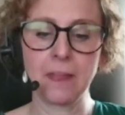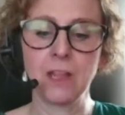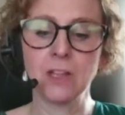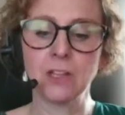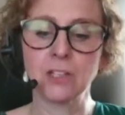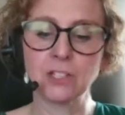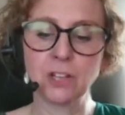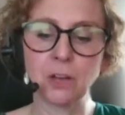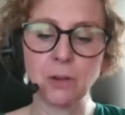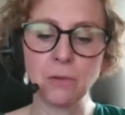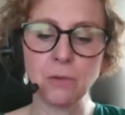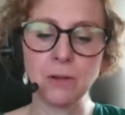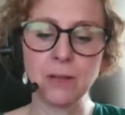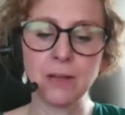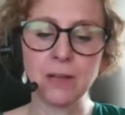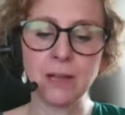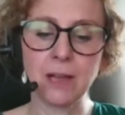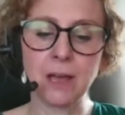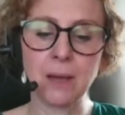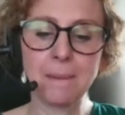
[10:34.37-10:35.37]
So
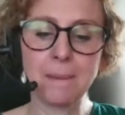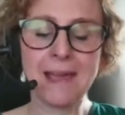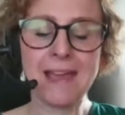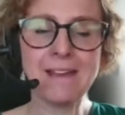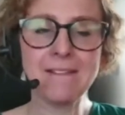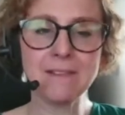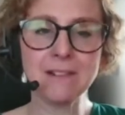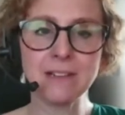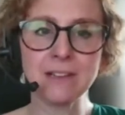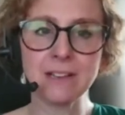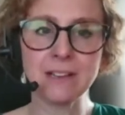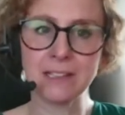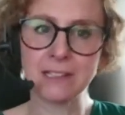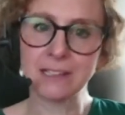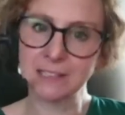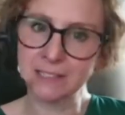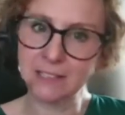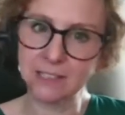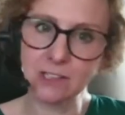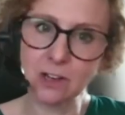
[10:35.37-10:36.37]
a parent,
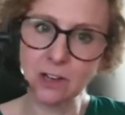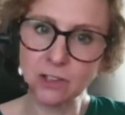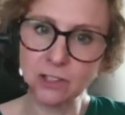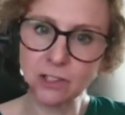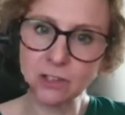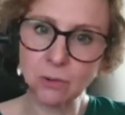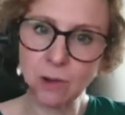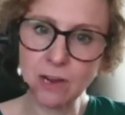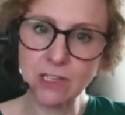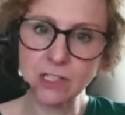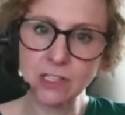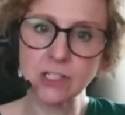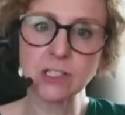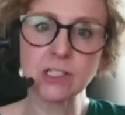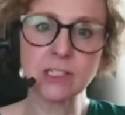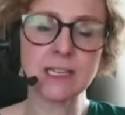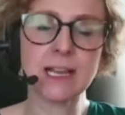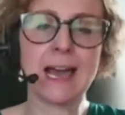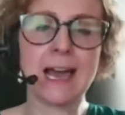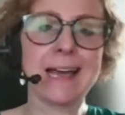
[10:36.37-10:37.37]
there's lots of
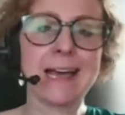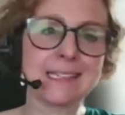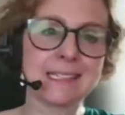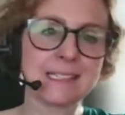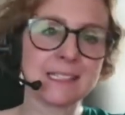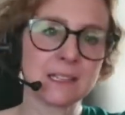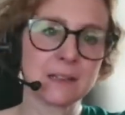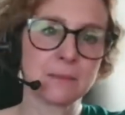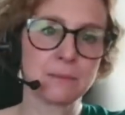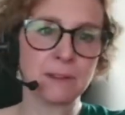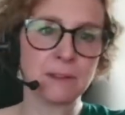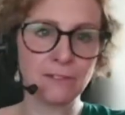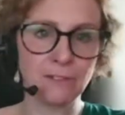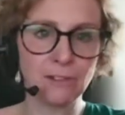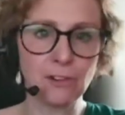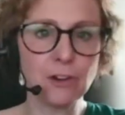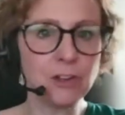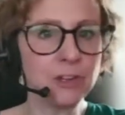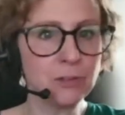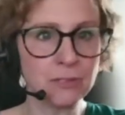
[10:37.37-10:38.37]
questions to ask
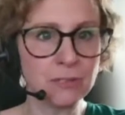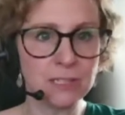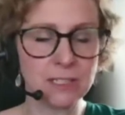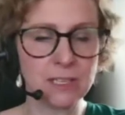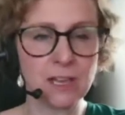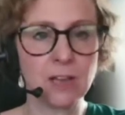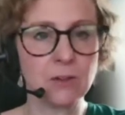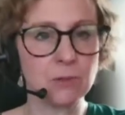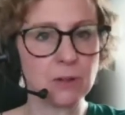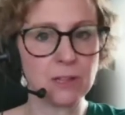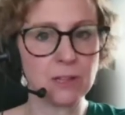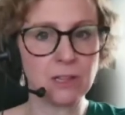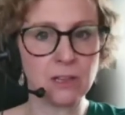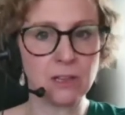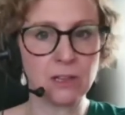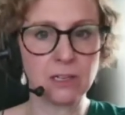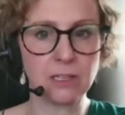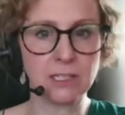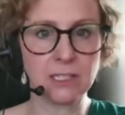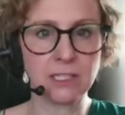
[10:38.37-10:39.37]
before you decide whether you're
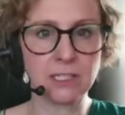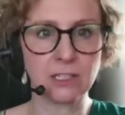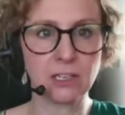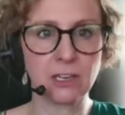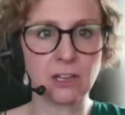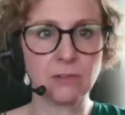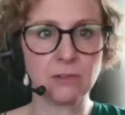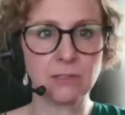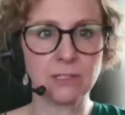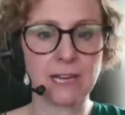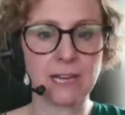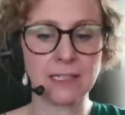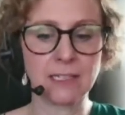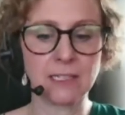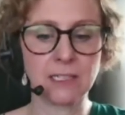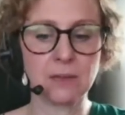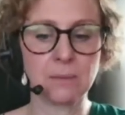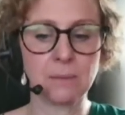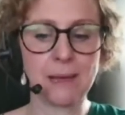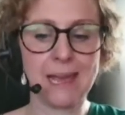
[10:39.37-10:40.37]
going to disclose that
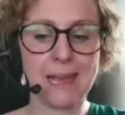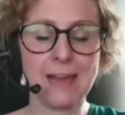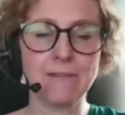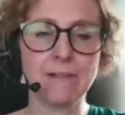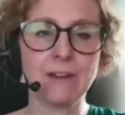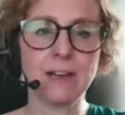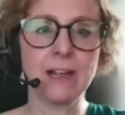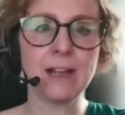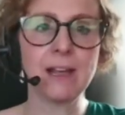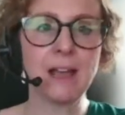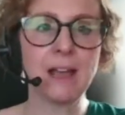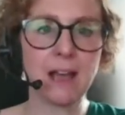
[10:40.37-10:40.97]
to the parent.